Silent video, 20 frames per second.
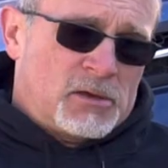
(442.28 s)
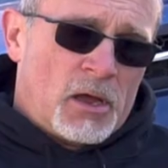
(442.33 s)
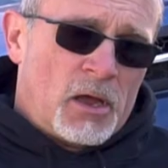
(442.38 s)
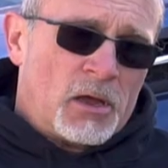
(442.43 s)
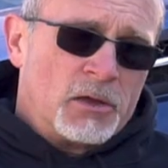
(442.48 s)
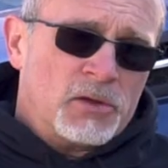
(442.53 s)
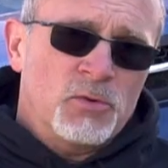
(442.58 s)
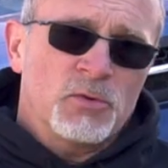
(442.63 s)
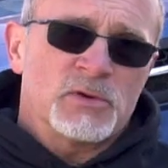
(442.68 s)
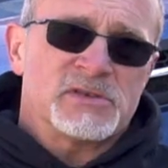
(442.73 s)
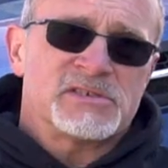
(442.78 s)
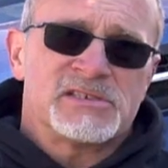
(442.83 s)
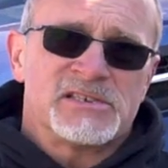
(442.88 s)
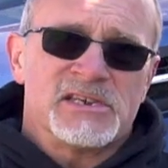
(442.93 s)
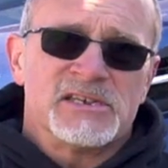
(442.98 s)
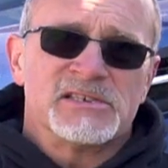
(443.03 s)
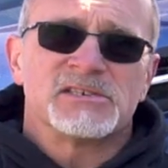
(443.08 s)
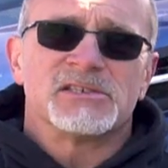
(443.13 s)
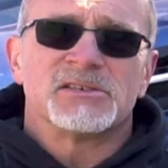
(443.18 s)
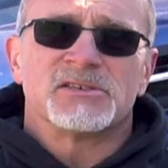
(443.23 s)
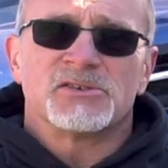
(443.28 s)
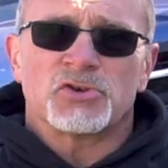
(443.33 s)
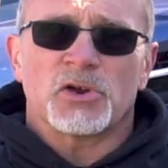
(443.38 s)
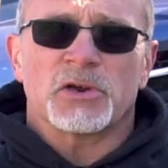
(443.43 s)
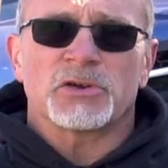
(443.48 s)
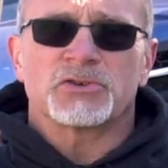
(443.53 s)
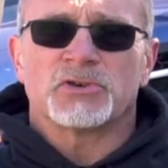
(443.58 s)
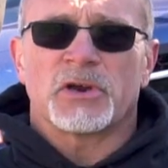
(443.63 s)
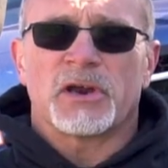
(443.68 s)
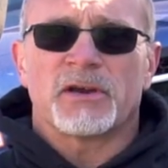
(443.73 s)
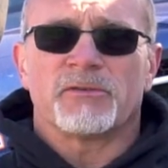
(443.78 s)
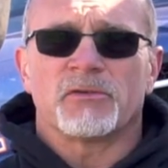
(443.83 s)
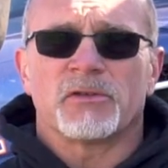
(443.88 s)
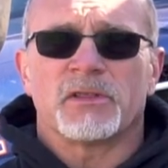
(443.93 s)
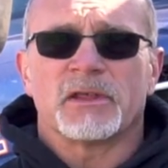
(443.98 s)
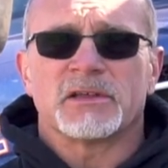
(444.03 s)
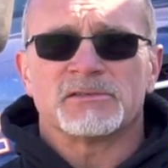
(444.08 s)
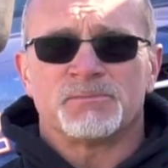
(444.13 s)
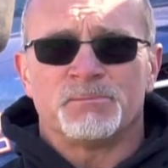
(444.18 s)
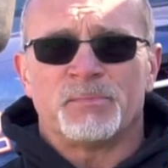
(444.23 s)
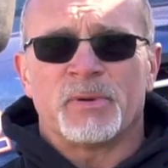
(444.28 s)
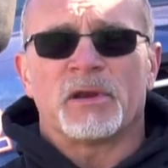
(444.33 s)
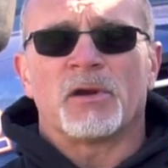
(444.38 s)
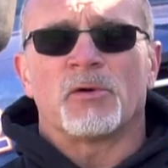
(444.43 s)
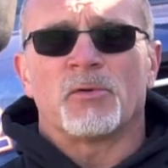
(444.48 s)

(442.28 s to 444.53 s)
talk to a seasoned truck driver that's been